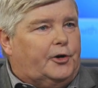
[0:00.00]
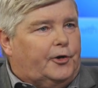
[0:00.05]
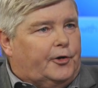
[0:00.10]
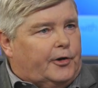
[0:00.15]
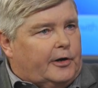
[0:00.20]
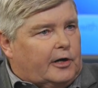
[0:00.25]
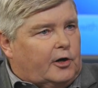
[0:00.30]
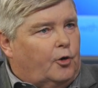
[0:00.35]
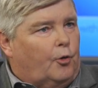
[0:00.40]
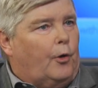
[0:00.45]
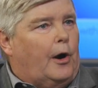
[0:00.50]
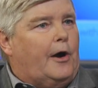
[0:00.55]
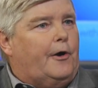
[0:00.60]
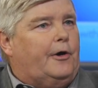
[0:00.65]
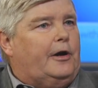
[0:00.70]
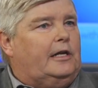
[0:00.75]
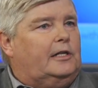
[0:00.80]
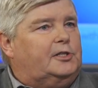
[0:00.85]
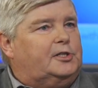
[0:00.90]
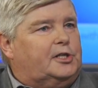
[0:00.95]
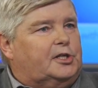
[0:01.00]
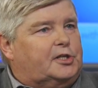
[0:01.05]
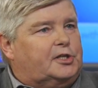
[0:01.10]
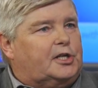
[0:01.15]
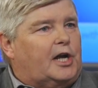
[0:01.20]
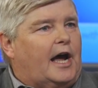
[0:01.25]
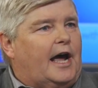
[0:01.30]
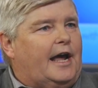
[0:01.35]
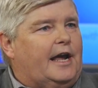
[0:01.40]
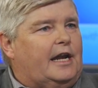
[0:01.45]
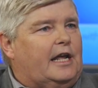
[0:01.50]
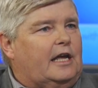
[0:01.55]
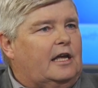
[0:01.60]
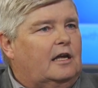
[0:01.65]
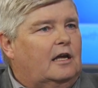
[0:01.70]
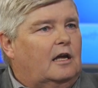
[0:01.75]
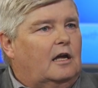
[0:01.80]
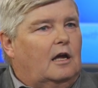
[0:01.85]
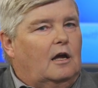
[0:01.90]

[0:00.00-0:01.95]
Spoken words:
or an agrarian society